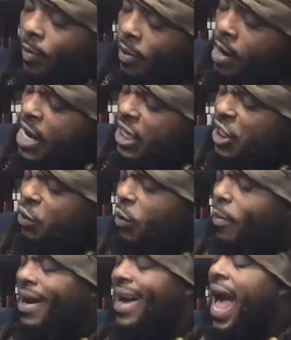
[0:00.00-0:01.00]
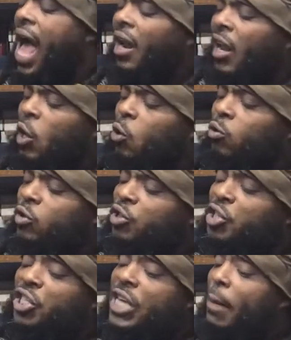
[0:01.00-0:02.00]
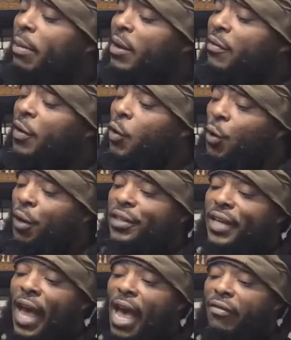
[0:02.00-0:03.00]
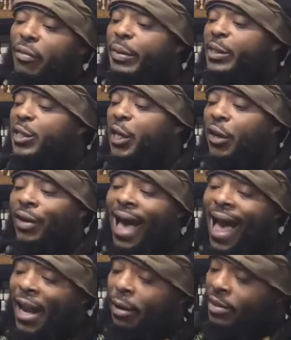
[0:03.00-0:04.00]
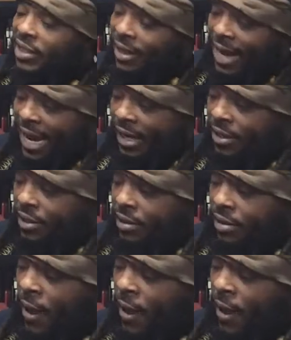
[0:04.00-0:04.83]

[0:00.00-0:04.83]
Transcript: She will buy hot clothes or shoplift in order to have a particular item she likes.